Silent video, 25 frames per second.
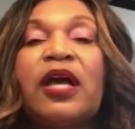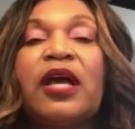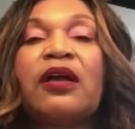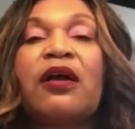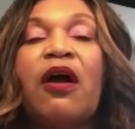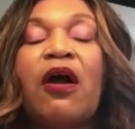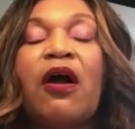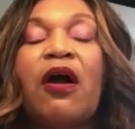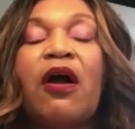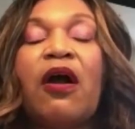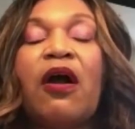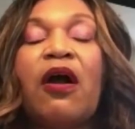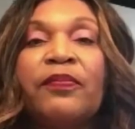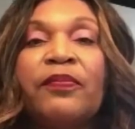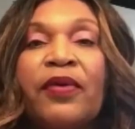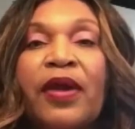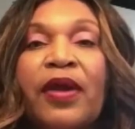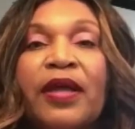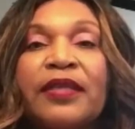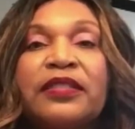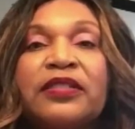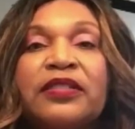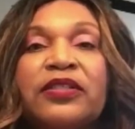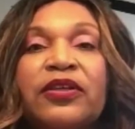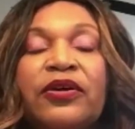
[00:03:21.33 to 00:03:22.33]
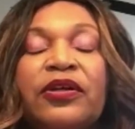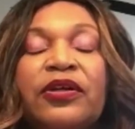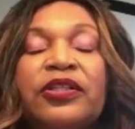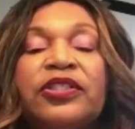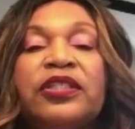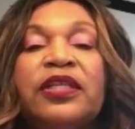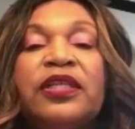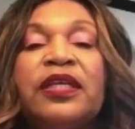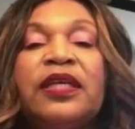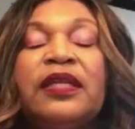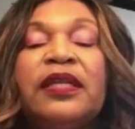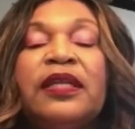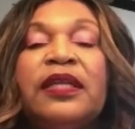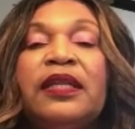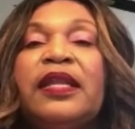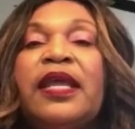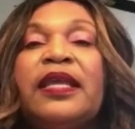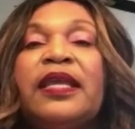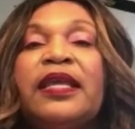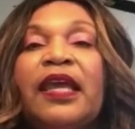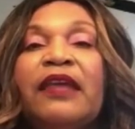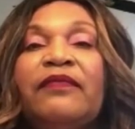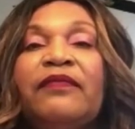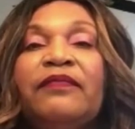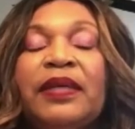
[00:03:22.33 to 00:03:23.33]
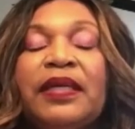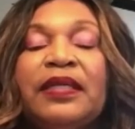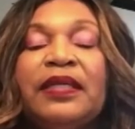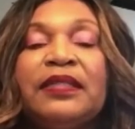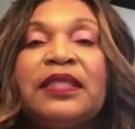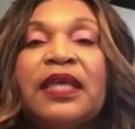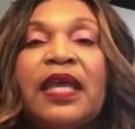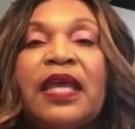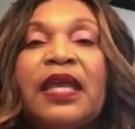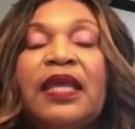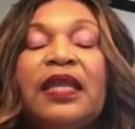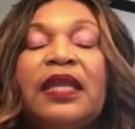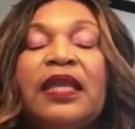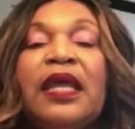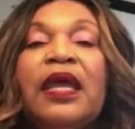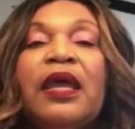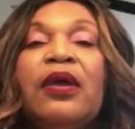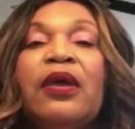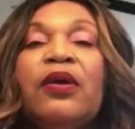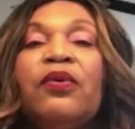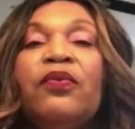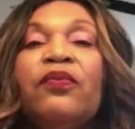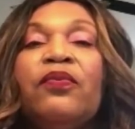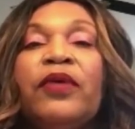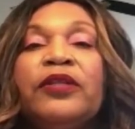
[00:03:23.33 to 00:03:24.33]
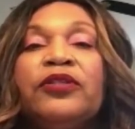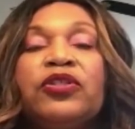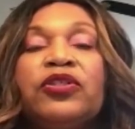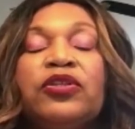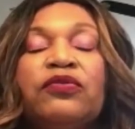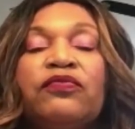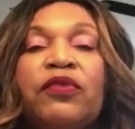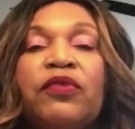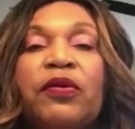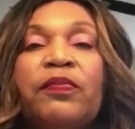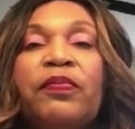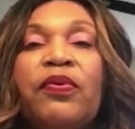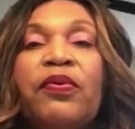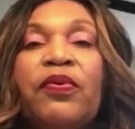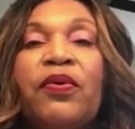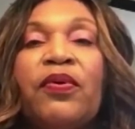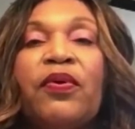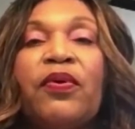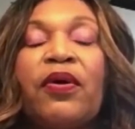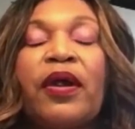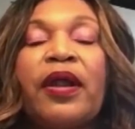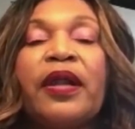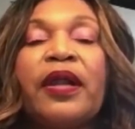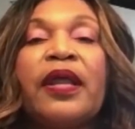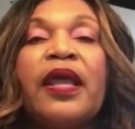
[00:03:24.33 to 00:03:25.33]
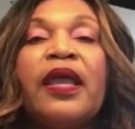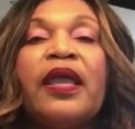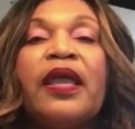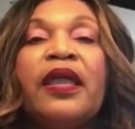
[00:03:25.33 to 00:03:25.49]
I called the breast surgeon, and they gave me a date when to report.